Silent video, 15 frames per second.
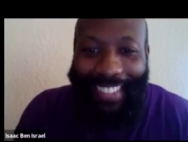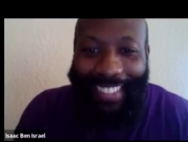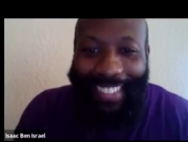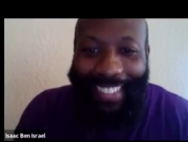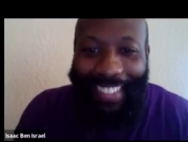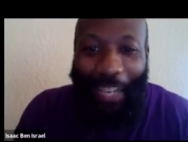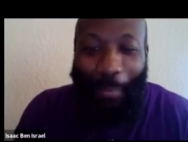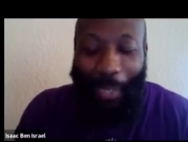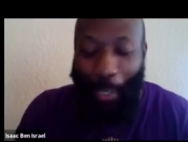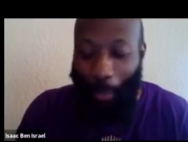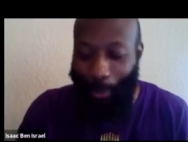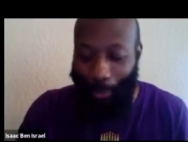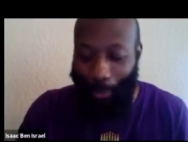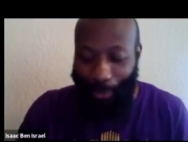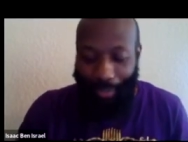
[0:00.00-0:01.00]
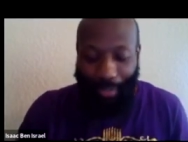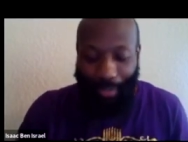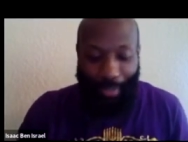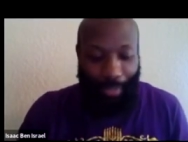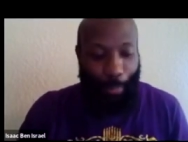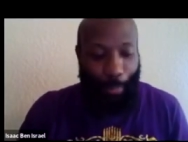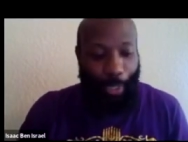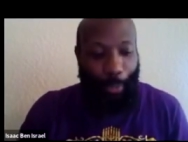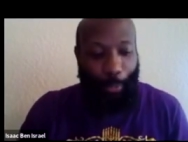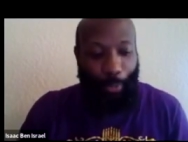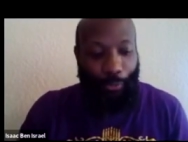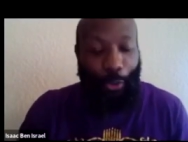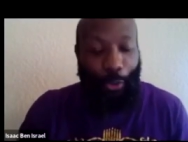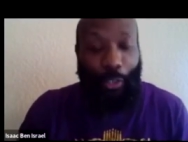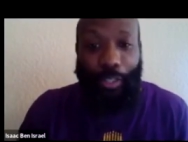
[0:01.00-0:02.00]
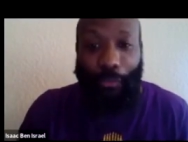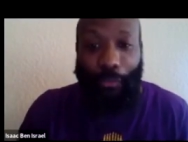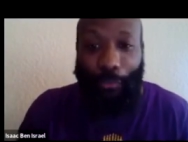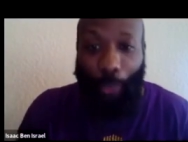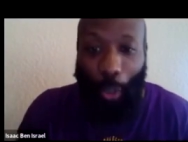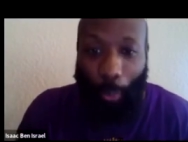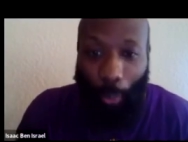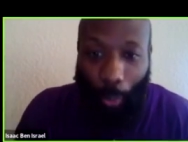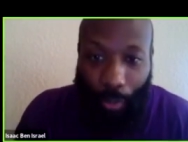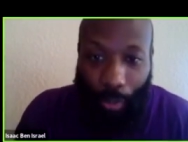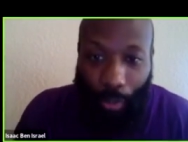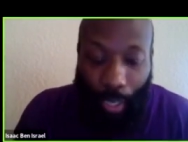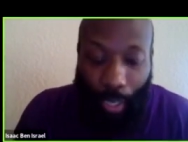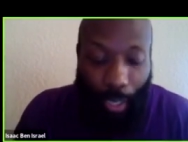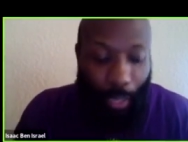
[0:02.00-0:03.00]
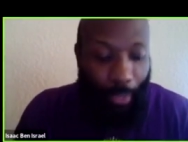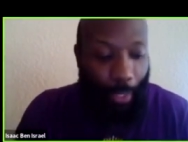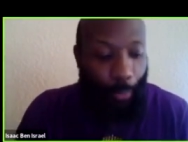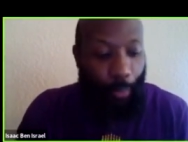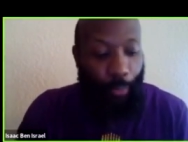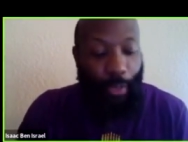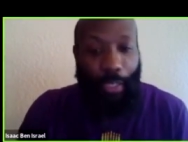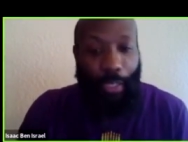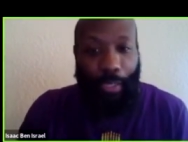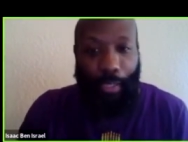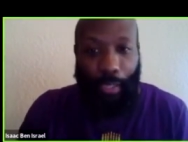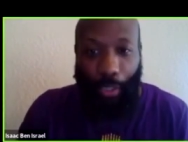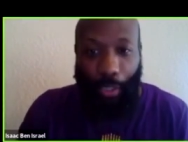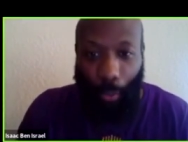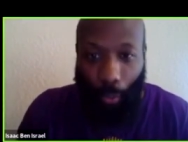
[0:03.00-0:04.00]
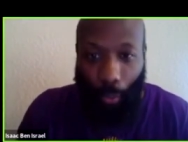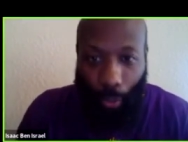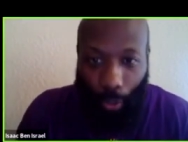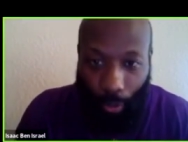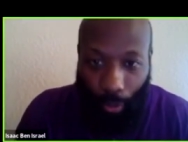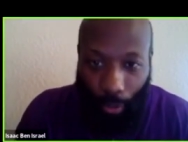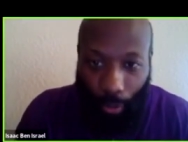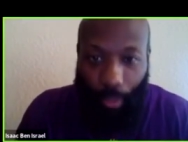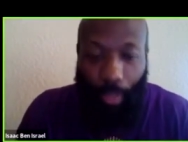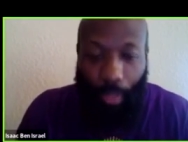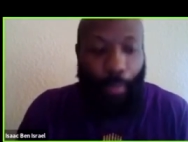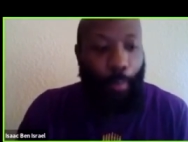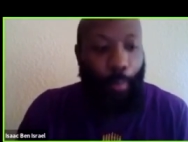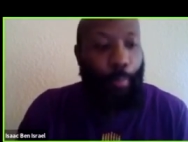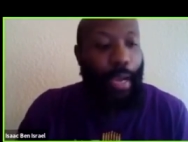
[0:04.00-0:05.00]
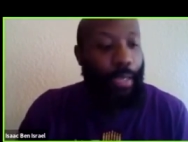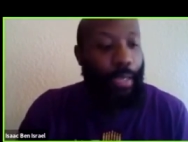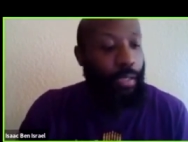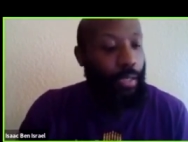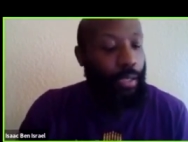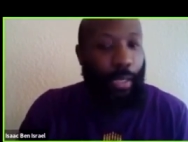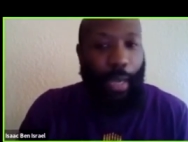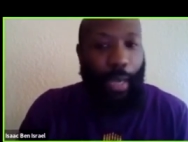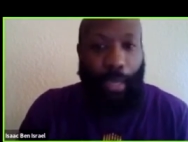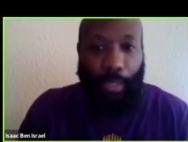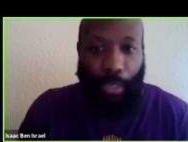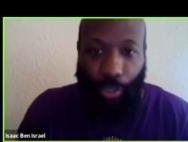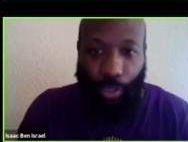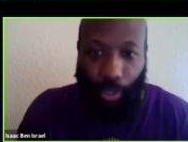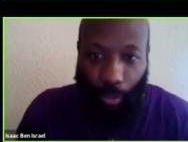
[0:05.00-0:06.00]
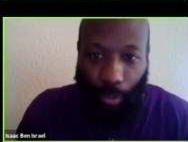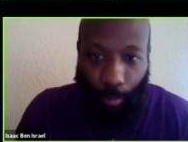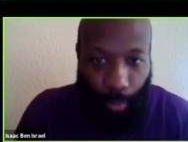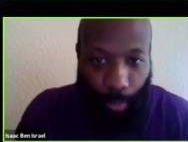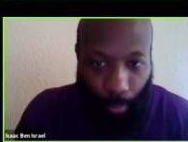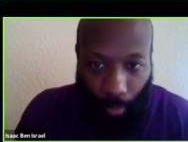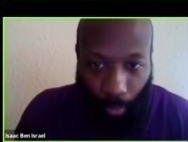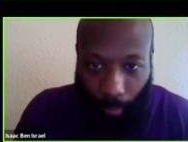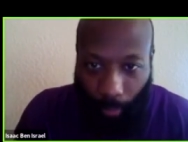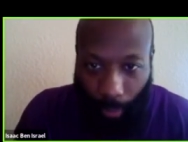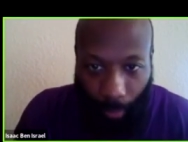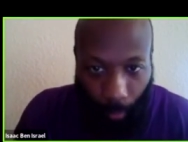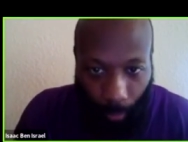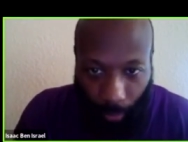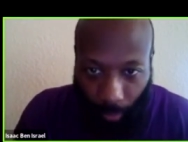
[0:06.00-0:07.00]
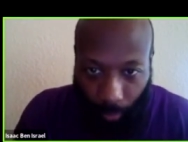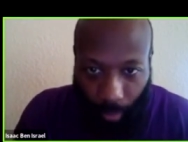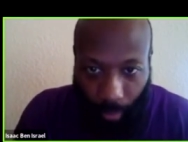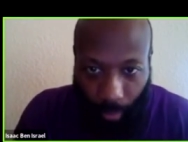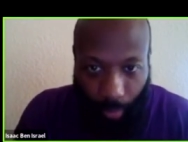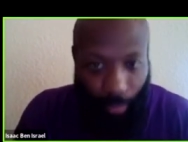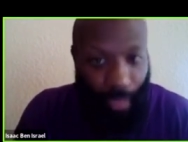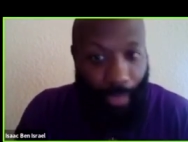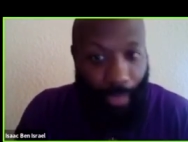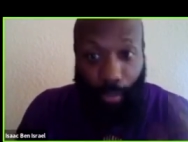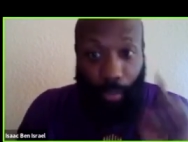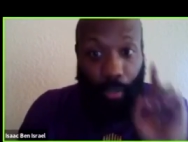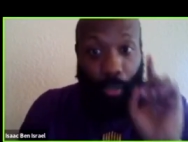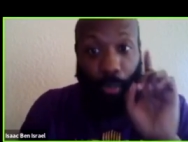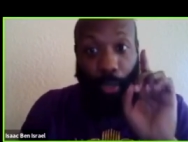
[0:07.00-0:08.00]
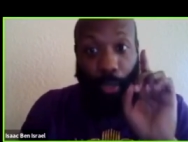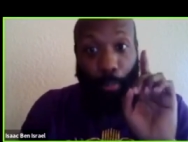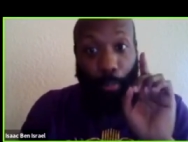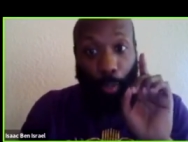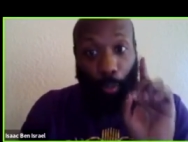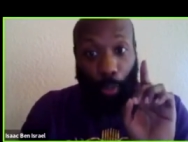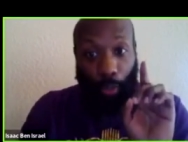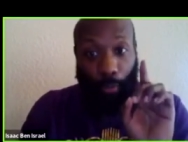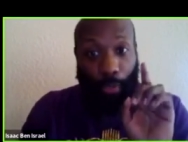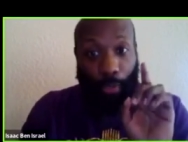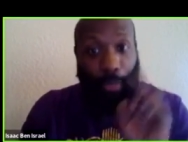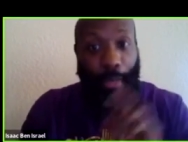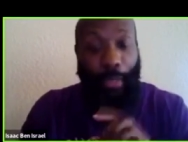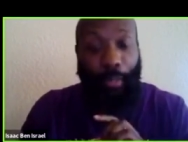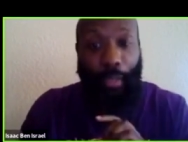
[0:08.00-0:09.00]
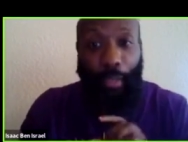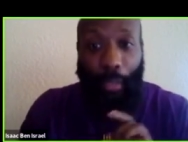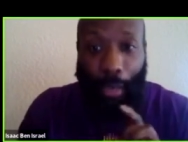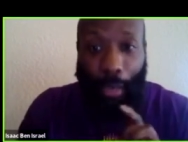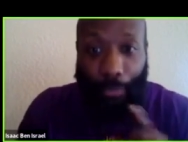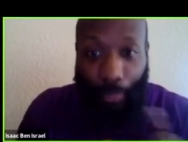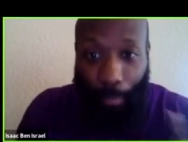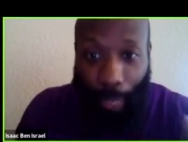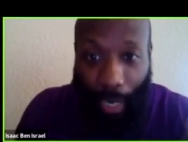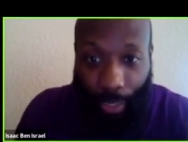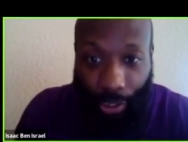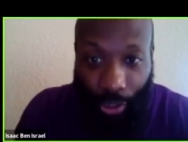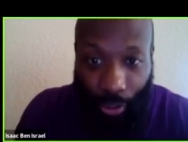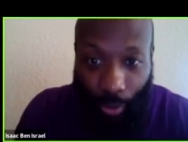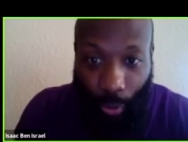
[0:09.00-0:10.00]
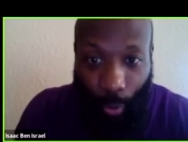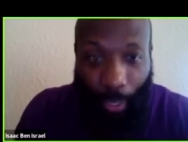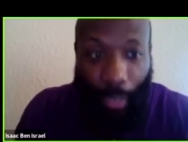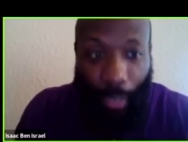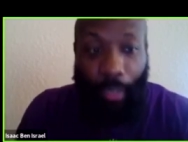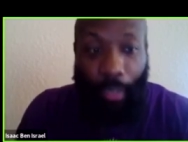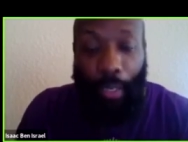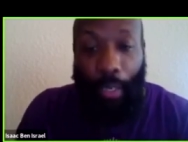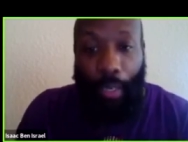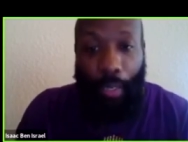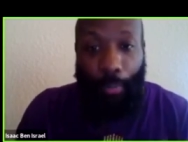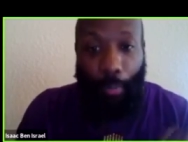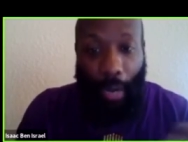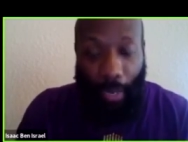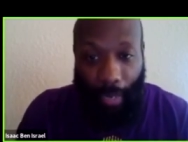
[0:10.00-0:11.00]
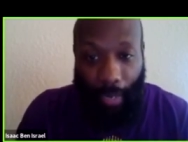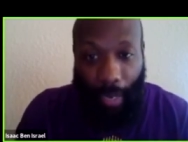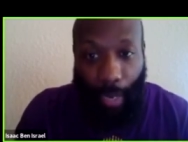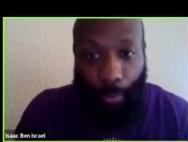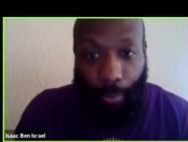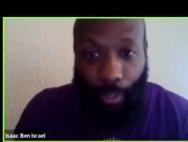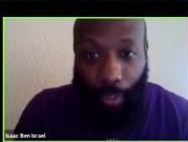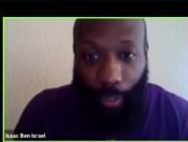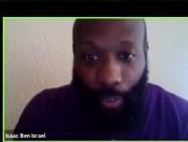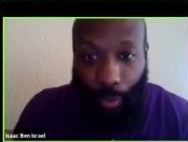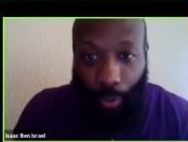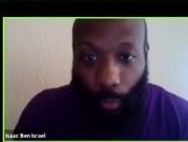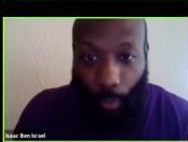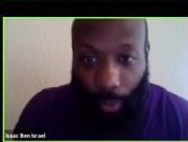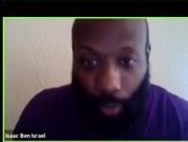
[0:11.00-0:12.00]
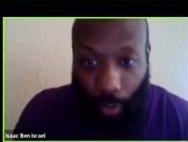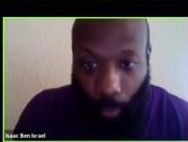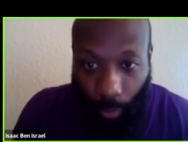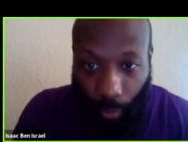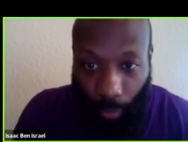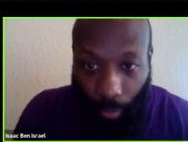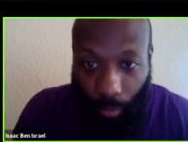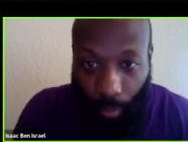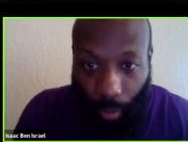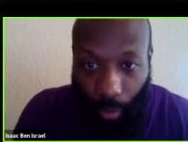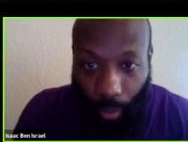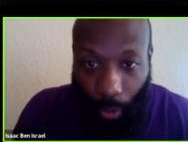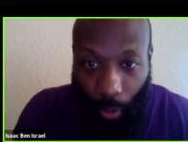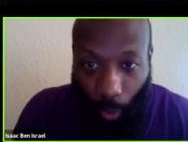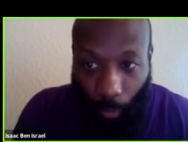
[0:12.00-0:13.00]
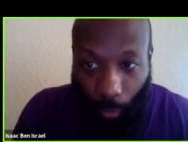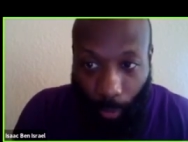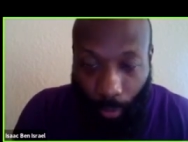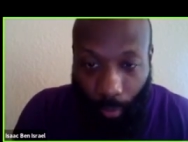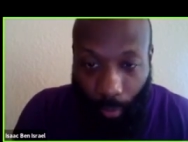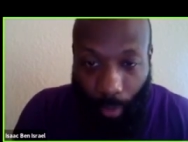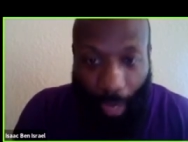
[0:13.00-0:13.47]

Let me help you. Let me help you. First and foremost, like we read in Ezekiel earlier, the pastors are not teaching the people the right way. That's number one. And I think everybody should know that by now in the year twenty twenty. Okay.